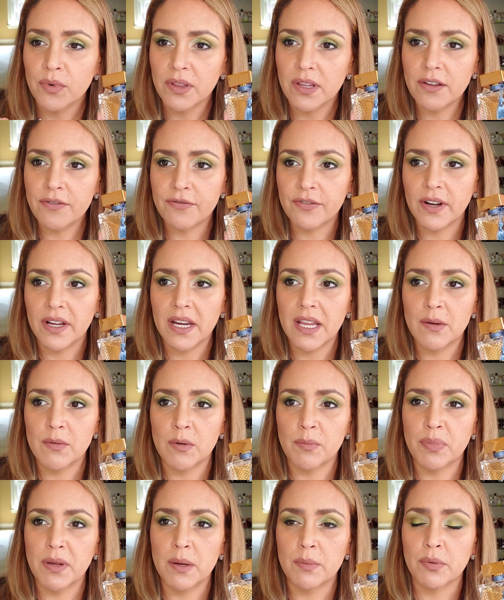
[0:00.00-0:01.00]
really funny
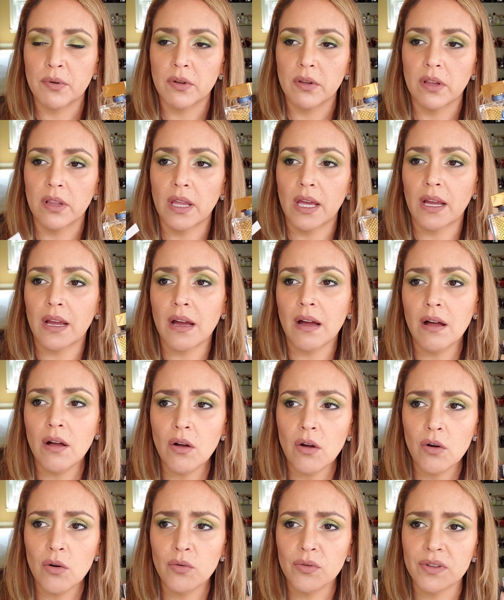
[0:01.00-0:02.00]
when people are like,
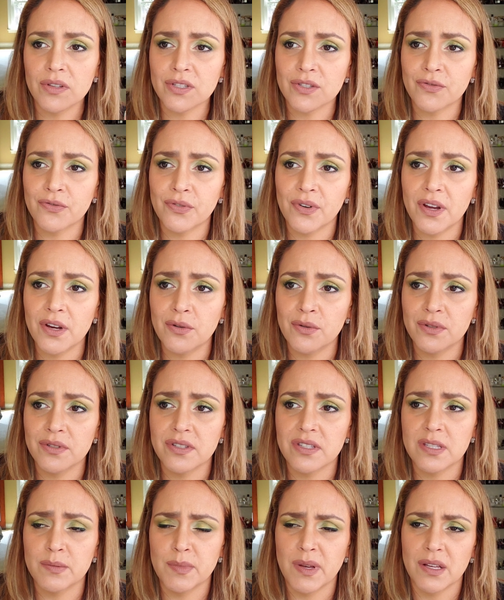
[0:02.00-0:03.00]
oh, this
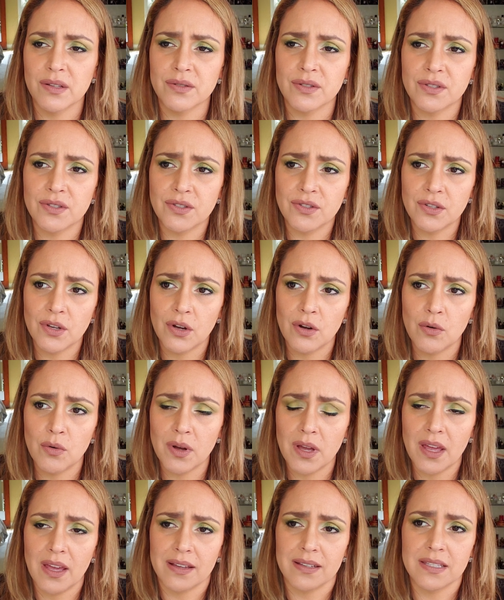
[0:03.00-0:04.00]
fragrance smells
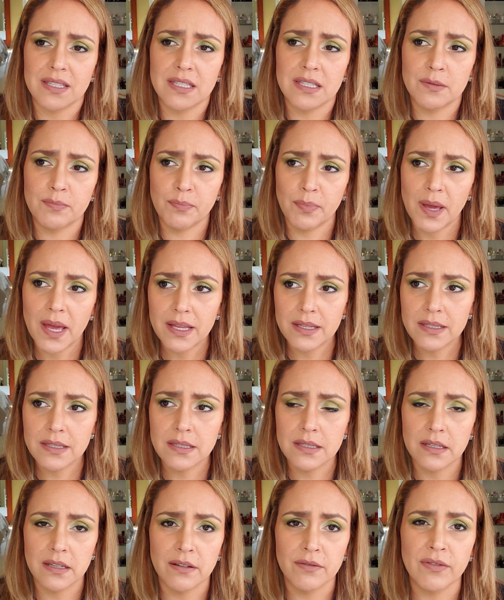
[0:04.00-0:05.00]
so
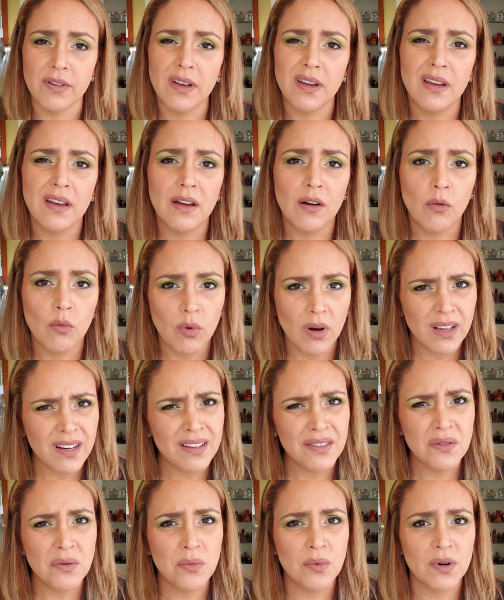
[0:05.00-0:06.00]
expensive. What
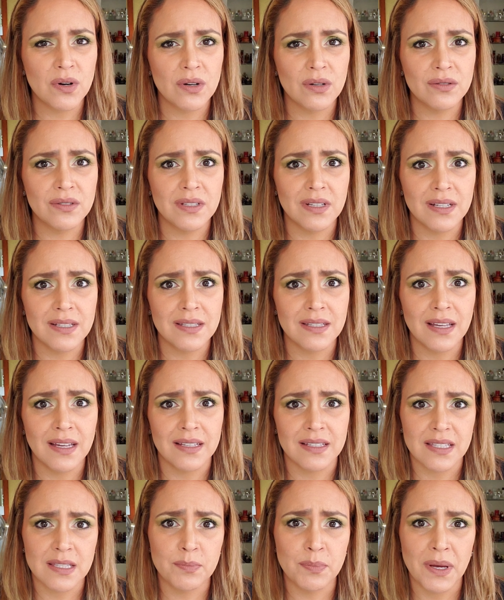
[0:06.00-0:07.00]
in the world does
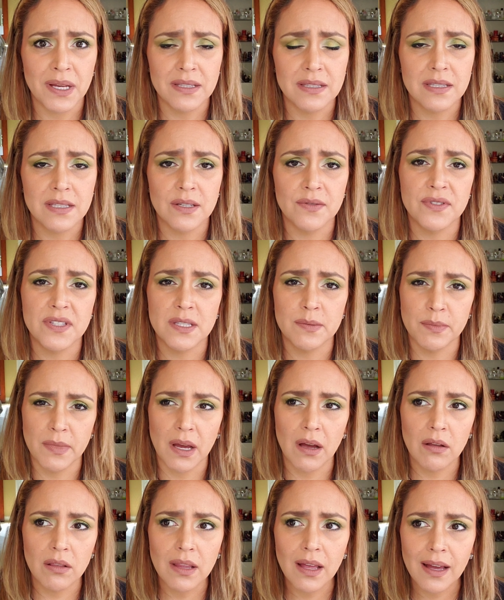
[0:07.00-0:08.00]
expensive
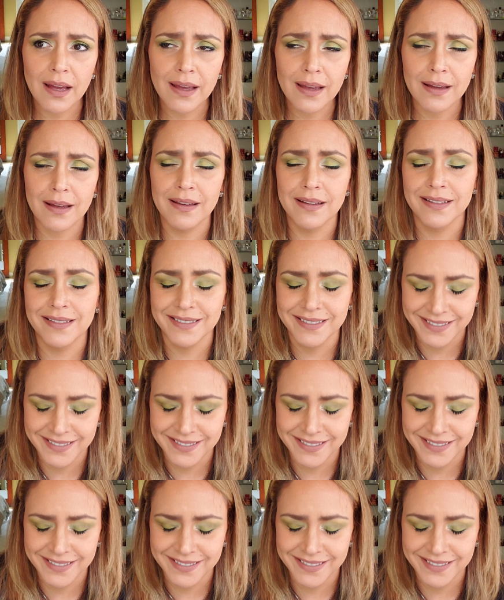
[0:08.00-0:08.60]
smell like?